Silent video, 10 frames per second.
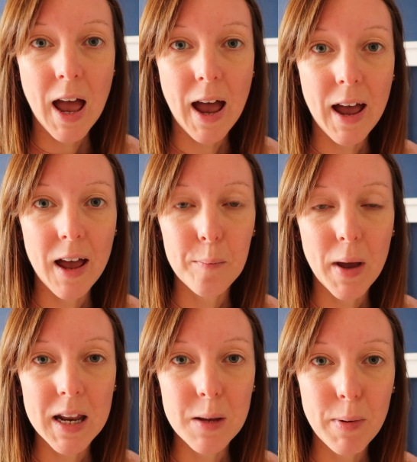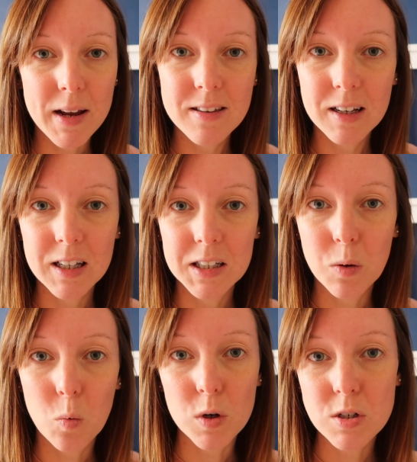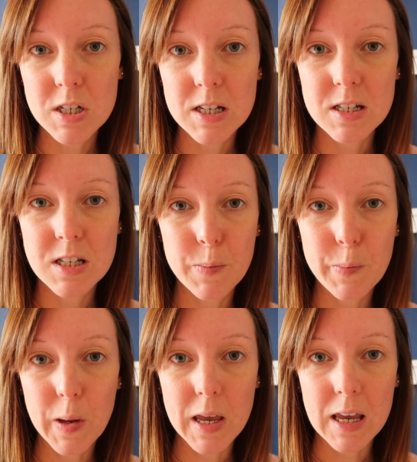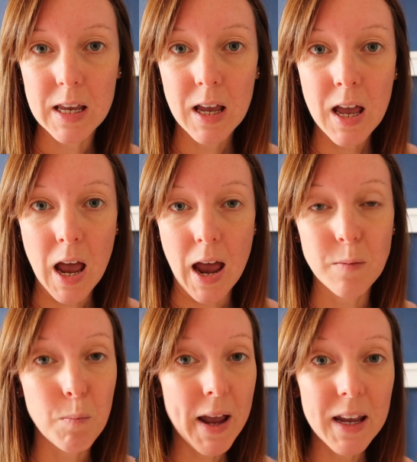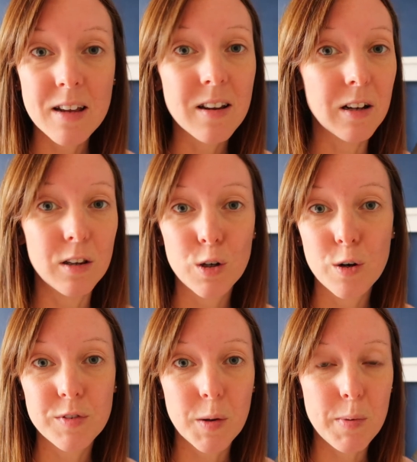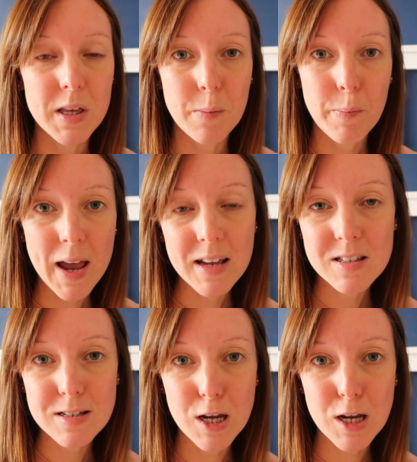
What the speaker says: and he basically wanted be admired and loved and be the best,